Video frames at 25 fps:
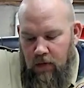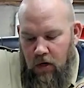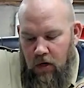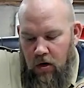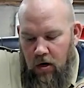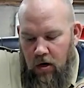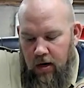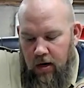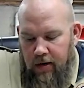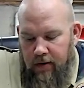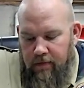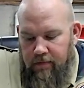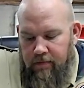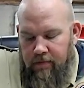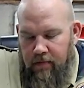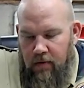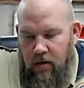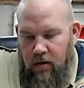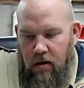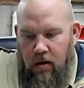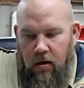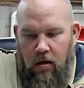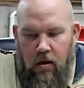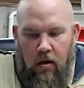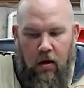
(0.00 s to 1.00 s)
All right,
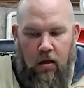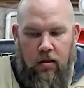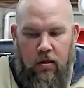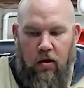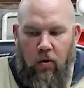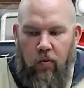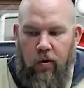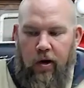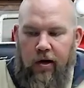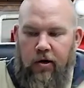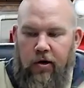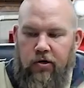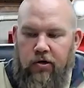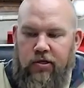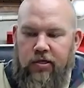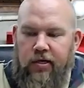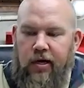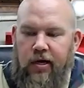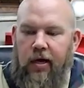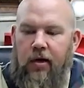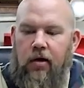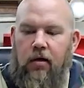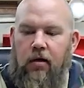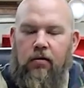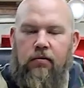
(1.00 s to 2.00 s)
they'll weigh your
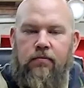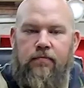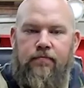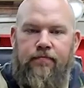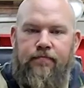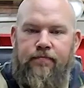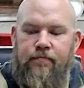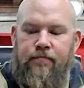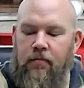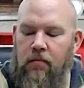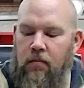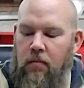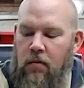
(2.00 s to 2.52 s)
scale.